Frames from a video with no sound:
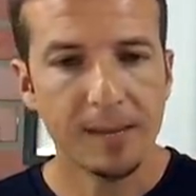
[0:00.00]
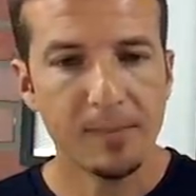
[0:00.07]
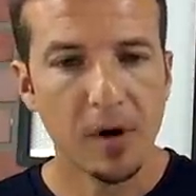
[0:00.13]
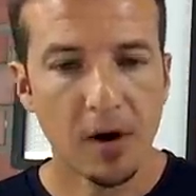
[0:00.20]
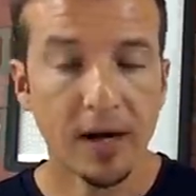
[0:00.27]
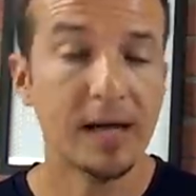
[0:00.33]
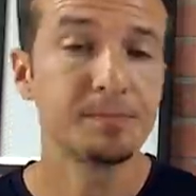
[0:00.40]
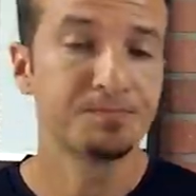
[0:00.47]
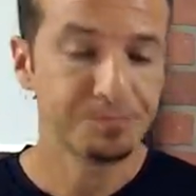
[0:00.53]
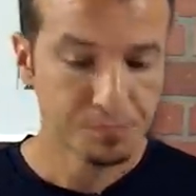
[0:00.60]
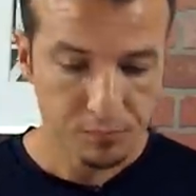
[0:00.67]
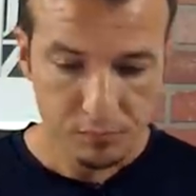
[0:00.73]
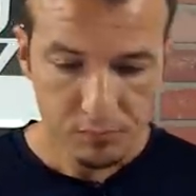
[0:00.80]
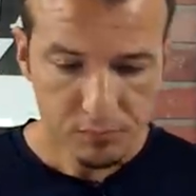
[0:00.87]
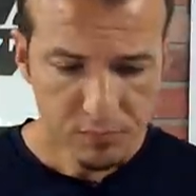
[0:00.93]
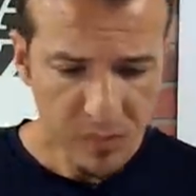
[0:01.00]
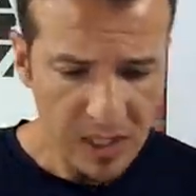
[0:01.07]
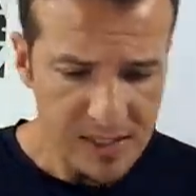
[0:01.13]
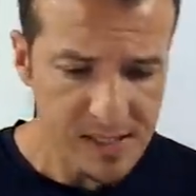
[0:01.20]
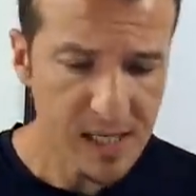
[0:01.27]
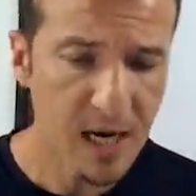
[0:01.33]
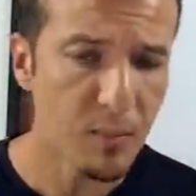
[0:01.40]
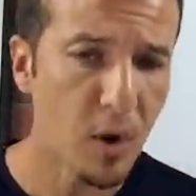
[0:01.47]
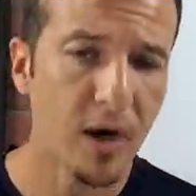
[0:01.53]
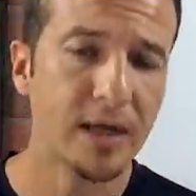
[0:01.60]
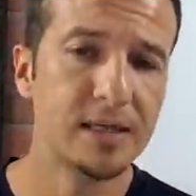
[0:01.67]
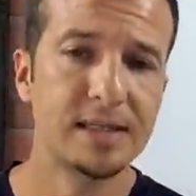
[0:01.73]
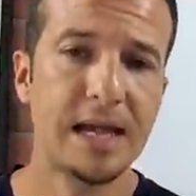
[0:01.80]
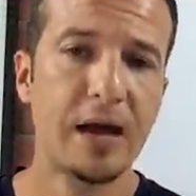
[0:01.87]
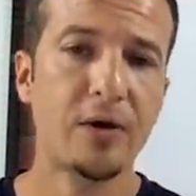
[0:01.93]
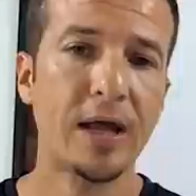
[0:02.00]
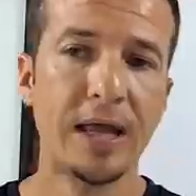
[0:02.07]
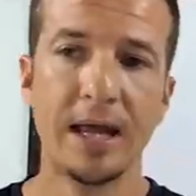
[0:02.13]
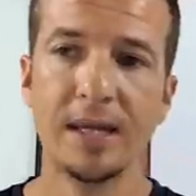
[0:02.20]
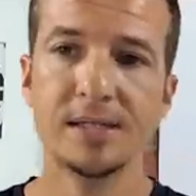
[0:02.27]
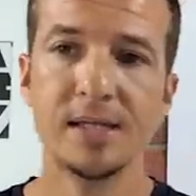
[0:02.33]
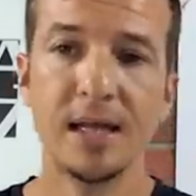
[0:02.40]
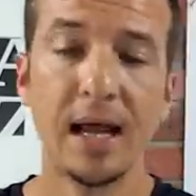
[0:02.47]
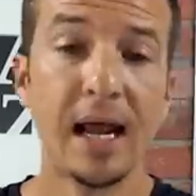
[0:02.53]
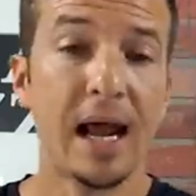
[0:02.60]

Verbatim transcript: Okay, stock market down again today.